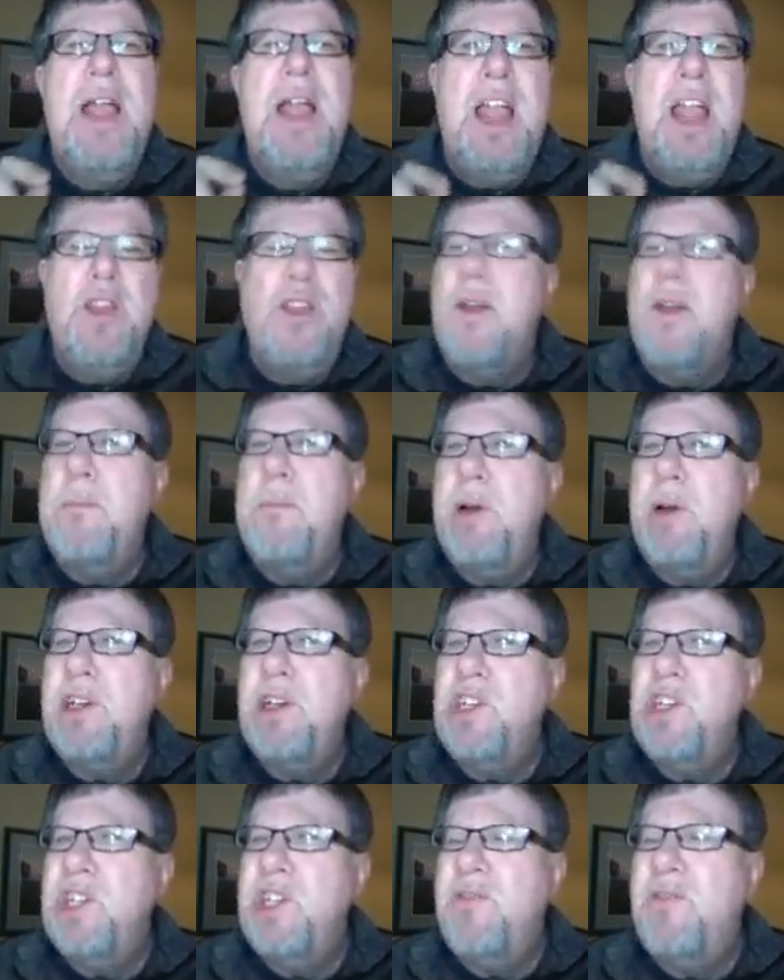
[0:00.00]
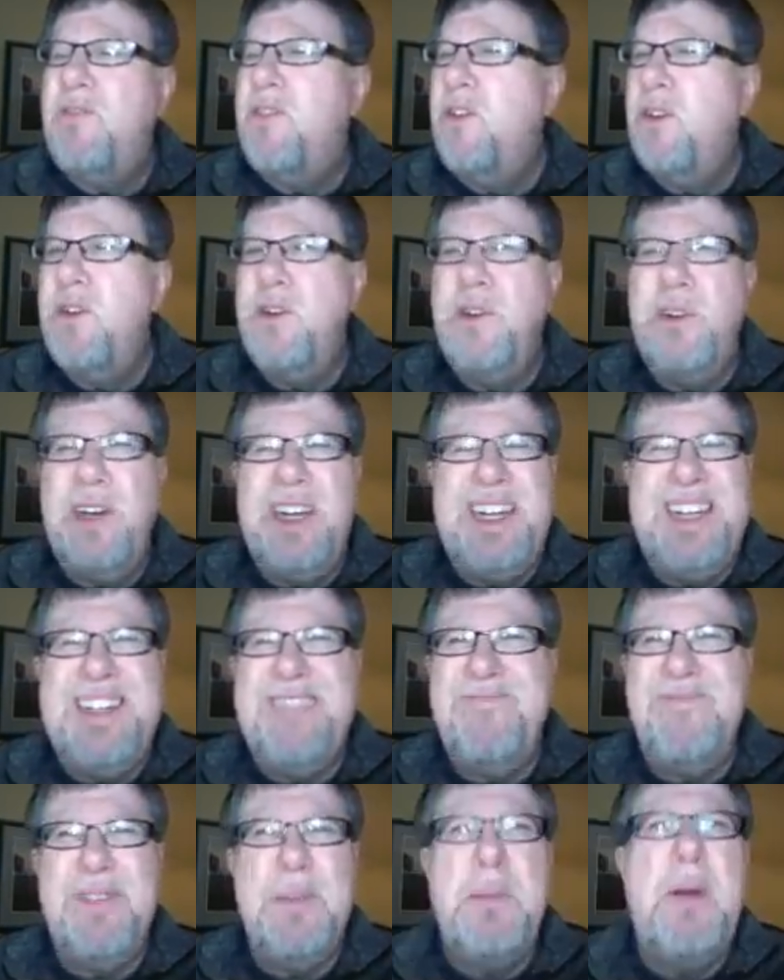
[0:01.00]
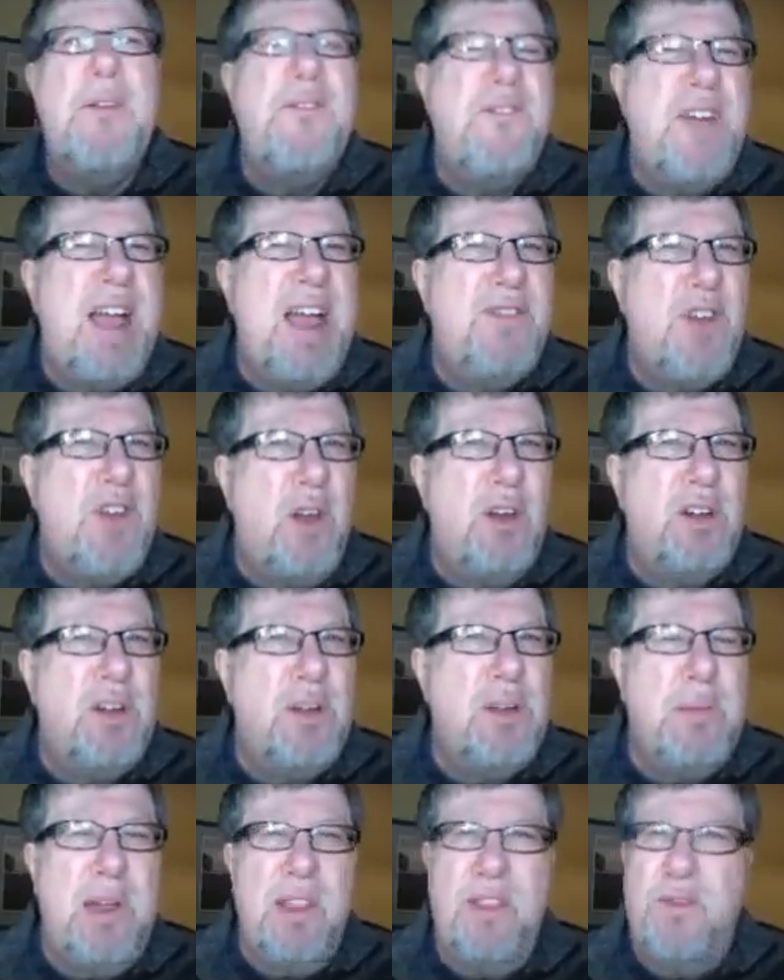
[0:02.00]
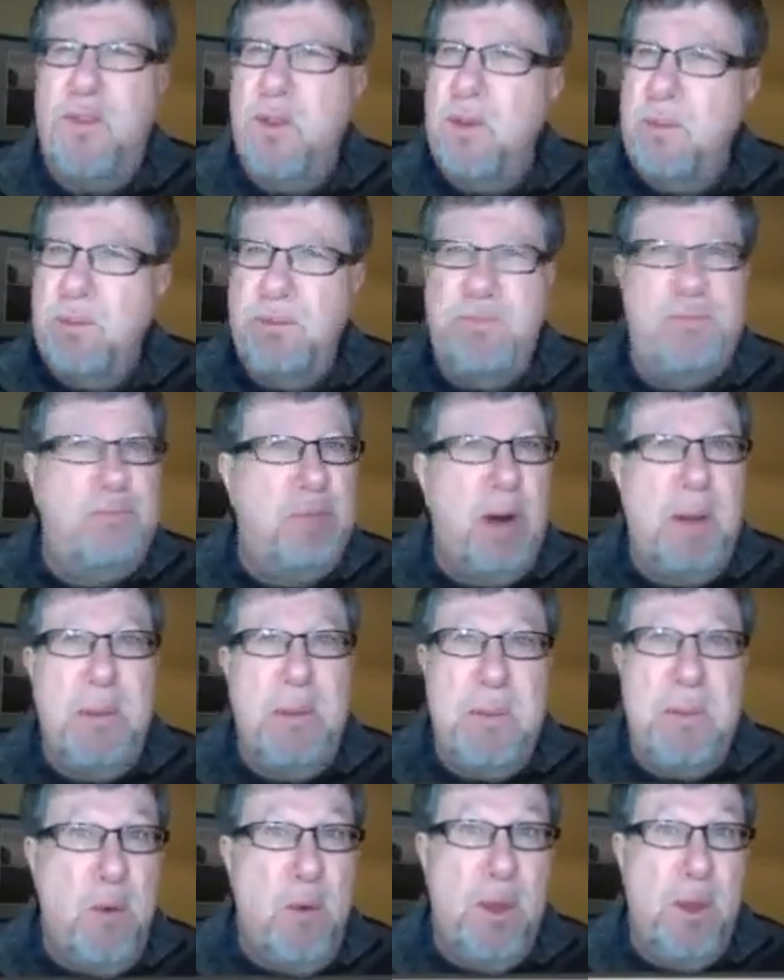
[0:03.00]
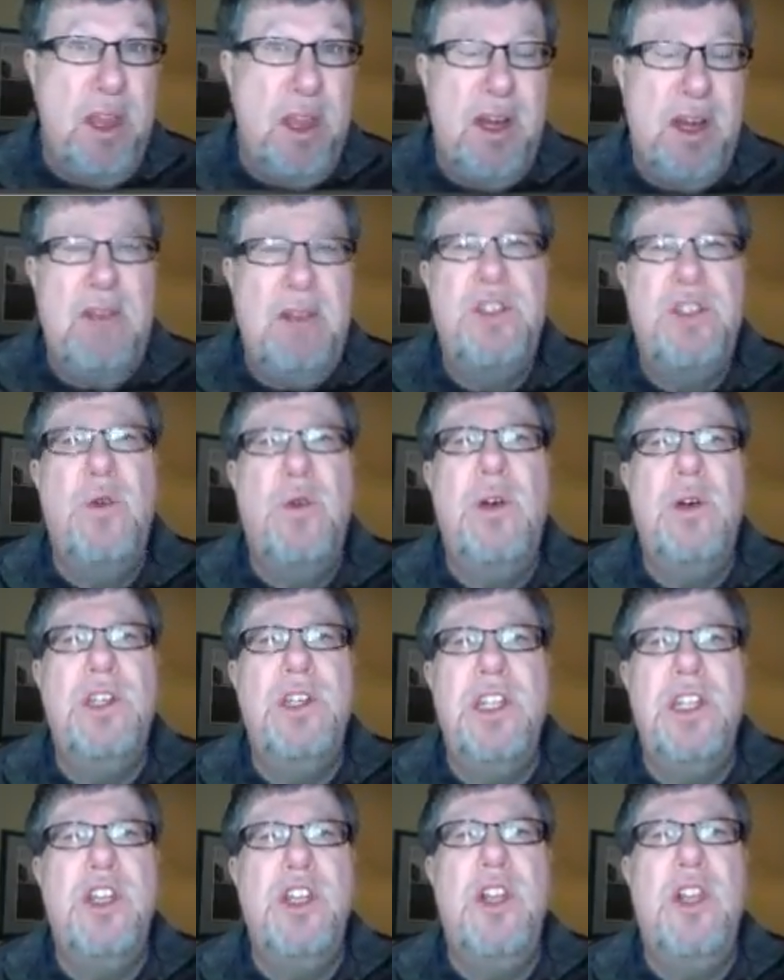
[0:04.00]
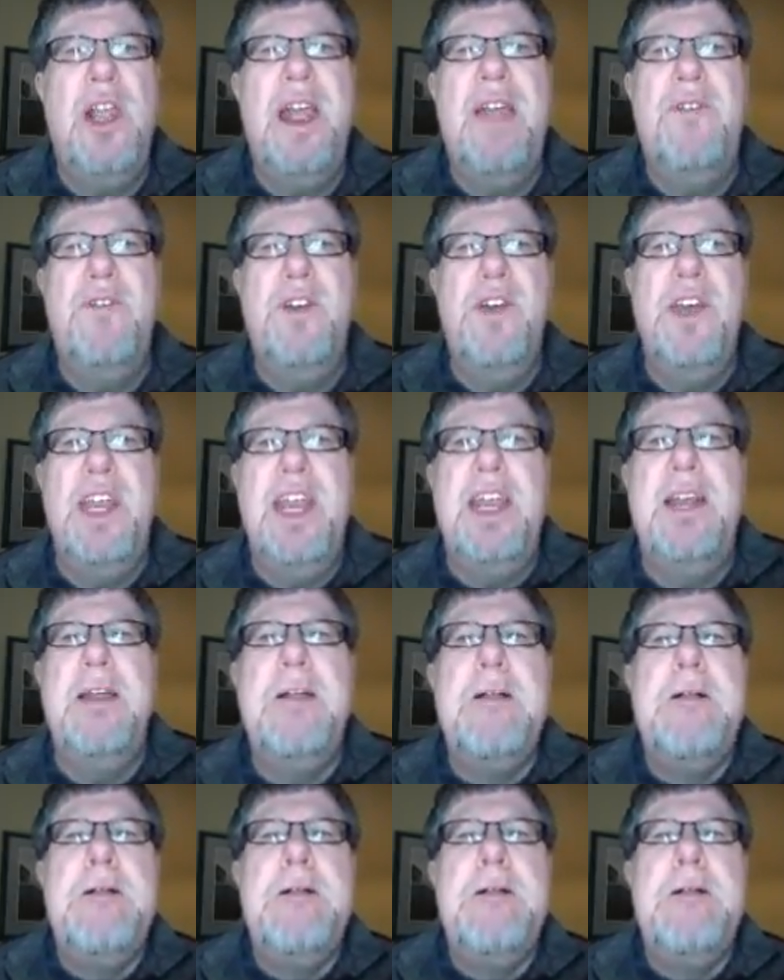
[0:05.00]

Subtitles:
And you can purchase it for about $5 a month for probably more than enough storage than you'll ever need.